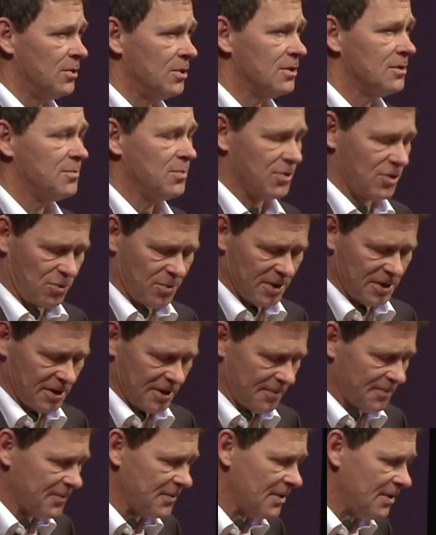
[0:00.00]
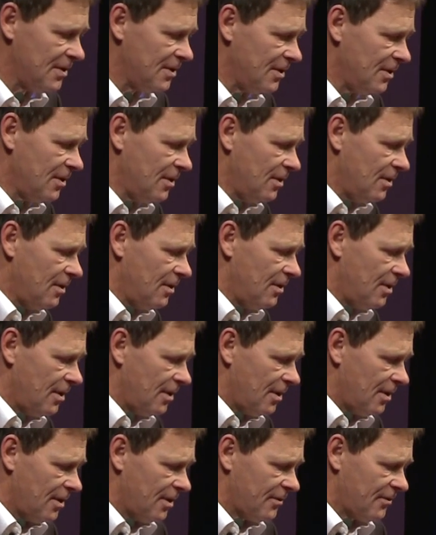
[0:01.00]
built pretty quickly.
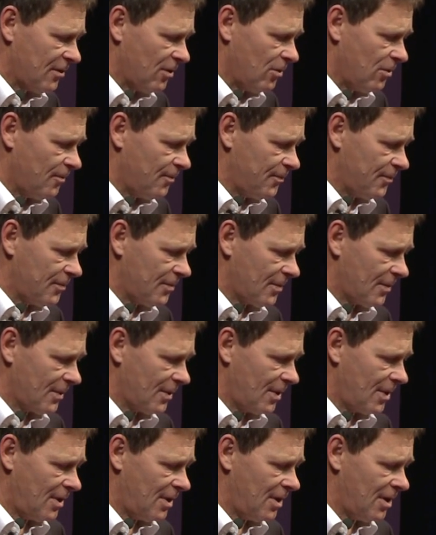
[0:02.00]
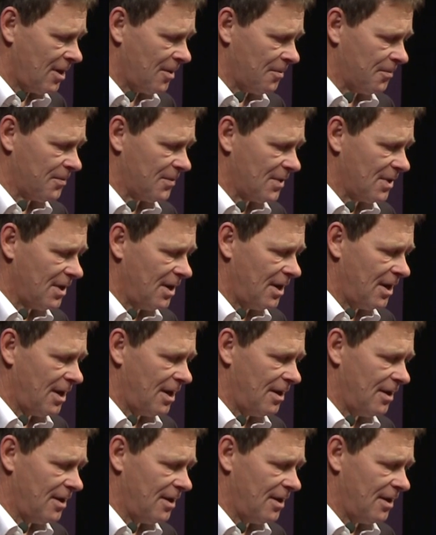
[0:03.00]
So um,